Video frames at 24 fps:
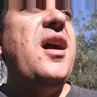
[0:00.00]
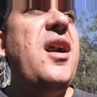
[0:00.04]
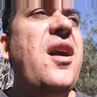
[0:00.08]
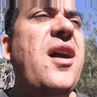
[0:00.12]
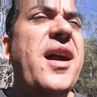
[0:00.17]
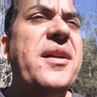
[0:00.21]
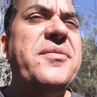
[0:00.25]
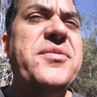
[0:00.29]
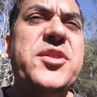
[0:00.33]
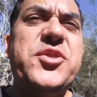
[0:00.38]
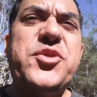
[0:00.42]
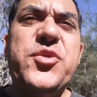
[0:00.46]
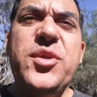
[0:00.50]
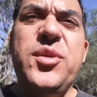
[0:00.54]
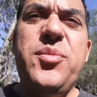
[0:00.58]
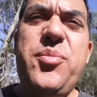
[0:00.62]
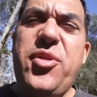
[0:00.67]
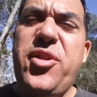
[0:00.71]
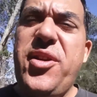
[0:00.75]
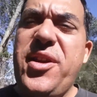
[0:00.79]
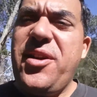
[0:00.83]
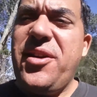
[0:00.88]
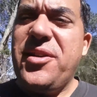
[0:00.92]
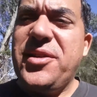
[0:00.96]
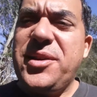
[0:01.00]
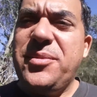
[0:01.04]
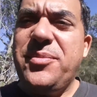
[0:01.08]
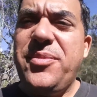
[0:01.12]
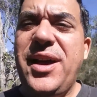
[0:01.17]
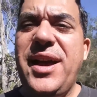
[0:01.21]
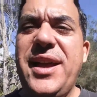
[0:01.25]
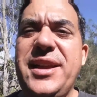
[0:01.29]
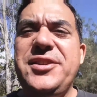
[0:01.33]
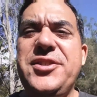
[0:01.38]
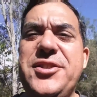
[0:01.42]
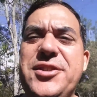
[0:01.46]
I have this real
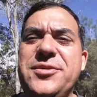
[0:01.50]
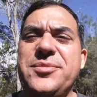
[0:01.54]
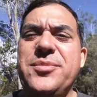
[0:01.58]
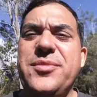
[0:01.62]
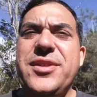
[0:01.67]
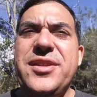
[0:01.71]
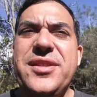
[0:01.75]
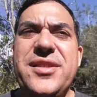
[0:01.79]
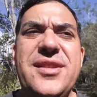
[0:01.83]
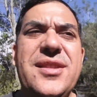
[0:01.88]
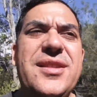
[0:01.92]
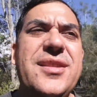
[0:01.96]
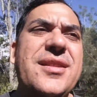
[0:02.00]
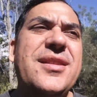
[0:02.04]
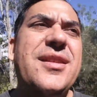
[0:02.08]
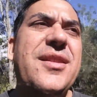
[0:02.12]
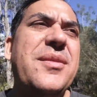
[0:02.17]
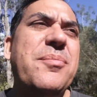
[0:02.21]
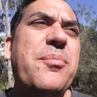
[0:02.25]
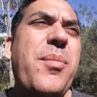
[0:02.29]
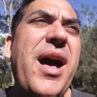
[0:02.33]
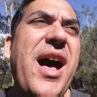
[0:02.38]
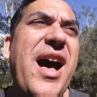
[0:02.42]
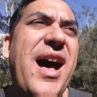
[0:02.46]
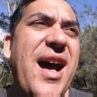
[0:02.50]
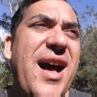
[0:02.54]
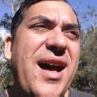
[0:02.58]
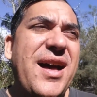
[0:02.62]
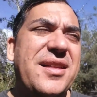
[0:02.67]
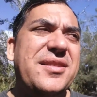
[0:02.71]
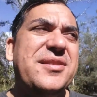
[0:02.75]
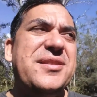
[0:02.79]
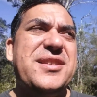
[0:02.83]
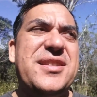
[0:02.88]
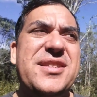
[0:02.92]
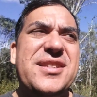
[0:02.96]
preoccupation with
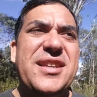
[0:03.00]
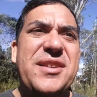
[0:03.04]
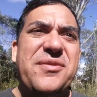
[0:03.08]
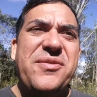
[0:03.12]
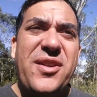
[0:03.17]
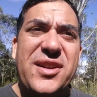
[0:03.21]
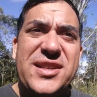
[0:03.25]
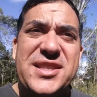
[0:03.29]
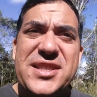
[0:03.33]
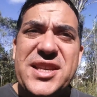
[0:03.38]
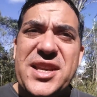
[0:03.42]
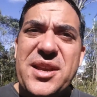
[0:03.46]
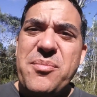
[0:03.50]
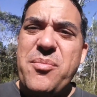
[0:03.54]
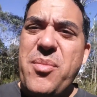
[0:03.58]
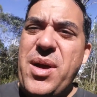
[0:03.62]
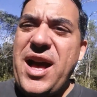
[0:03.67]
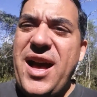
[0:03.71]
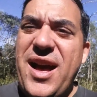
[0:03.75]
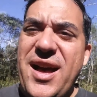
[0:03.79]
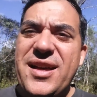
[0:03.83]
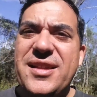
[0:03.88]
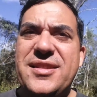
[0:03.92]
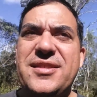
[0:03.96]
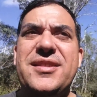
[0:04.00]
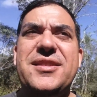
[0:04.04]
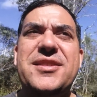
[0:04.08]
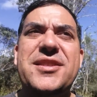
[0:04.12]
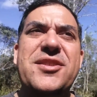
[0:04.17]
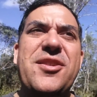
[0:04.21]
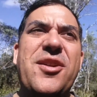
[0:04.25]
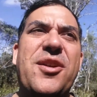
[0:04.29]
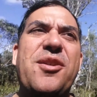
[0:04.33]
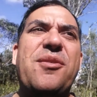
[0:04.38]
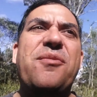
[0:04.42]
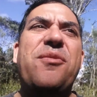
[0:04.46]
paths. If I see a path that's
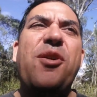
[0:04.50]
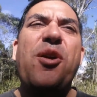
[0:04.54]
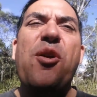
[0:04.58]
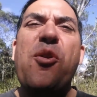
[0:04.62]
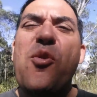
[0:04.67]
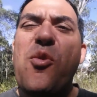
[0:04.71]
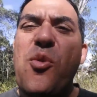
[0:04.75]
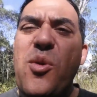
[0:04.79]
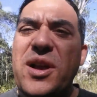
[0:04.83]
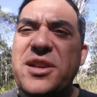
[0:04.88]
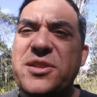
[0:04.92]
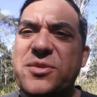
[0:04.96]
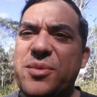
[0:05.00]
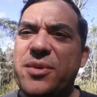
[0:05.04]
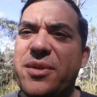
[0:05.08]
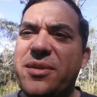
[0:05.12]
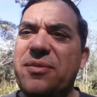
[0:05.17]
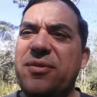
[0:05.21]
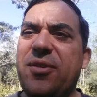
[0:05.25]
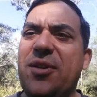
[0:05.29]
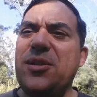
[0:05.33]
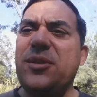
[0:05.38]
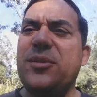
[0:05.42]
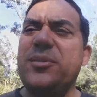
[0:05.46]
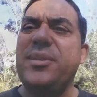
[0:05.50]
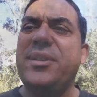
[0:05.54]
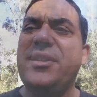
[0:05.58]
going off, I always want to follow